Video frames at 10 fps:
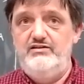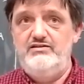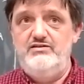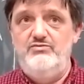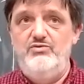
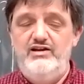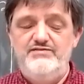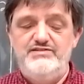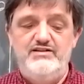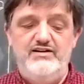It's a way
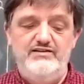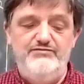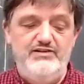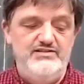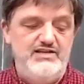of
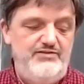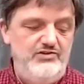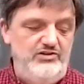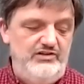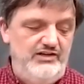starting
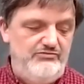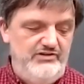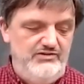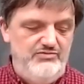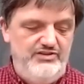philosophical
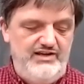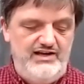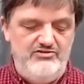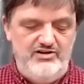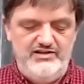inquiry
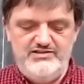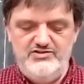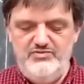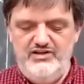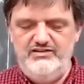without
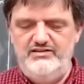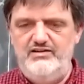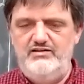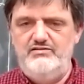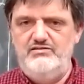assuming that
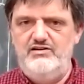the